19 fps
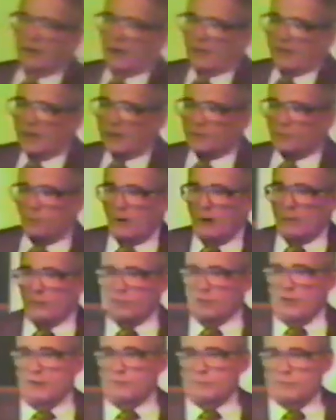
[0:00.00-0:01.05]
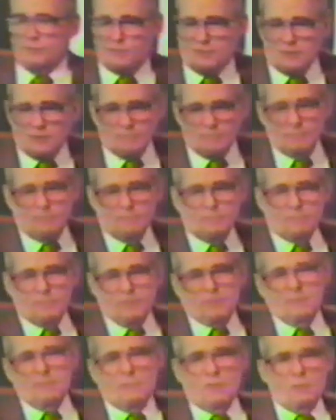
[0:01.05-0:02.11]
And that's why when the angels
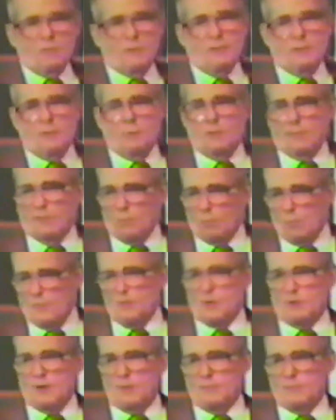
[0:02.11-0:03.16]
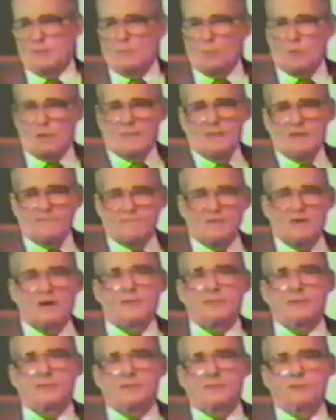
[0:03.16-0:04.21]
come in the morning, when the women come in the morning, they
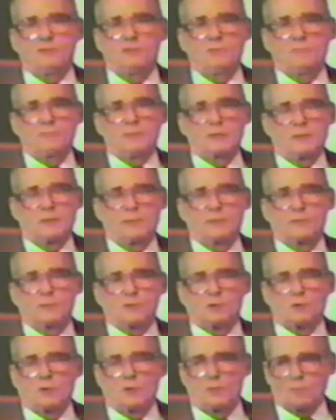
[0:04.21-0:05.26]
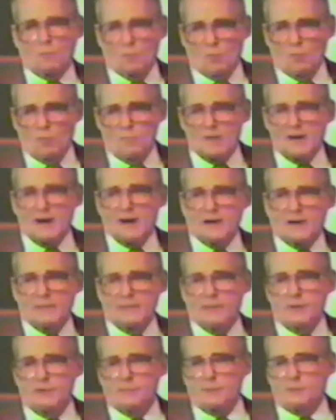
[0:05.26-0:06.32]
find the tomb, the, the stone rolled
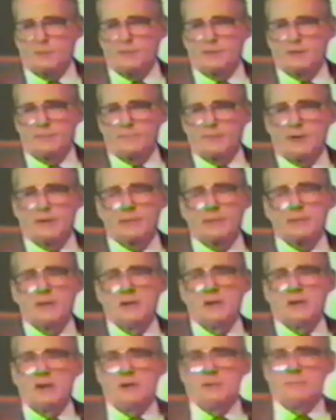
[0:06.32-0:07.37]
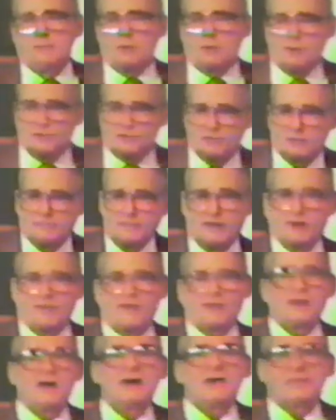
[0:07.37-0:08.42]
back, and the angels sitting upon it, because in the
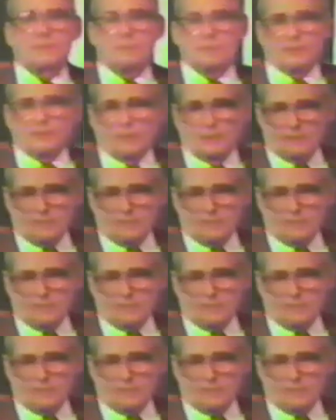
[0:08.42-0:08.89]
middle of the night there was an